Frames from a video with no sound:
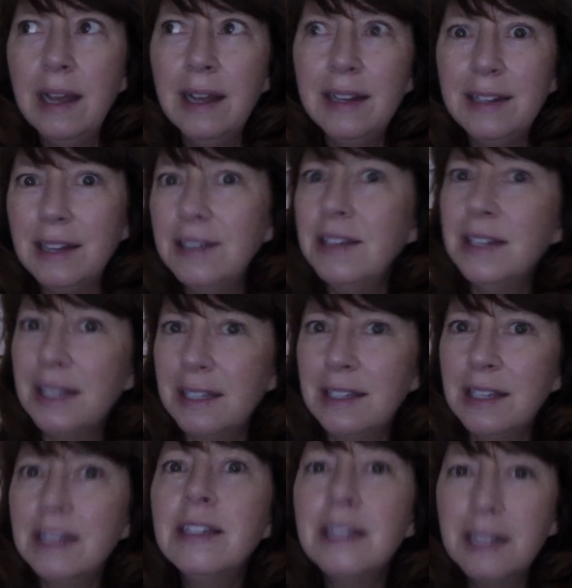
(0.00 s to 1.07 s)
doesn't
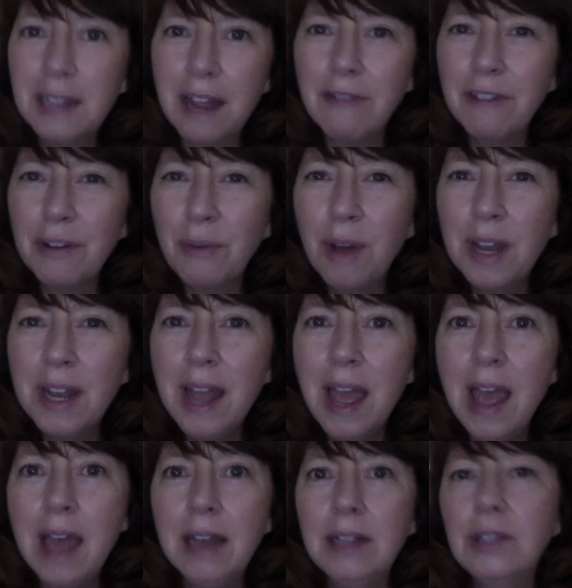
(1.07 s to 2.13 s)
exist in everyone,
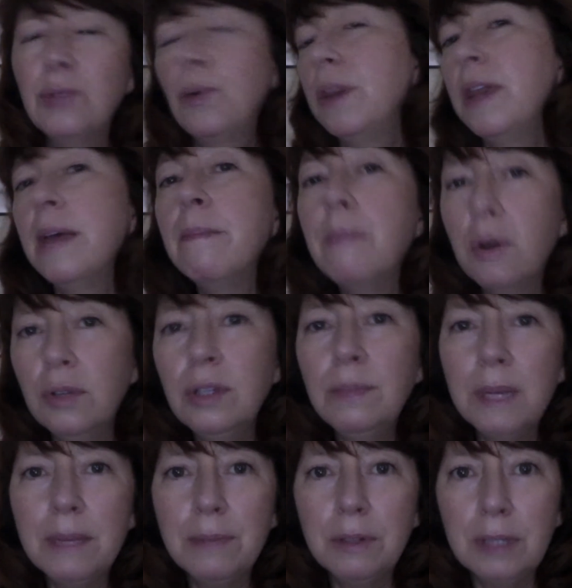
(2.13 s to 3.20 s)
and it's one that most
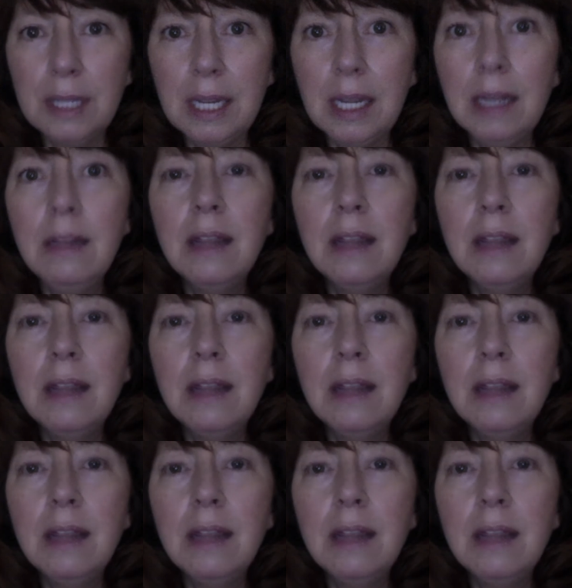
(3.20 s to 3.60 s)
people need.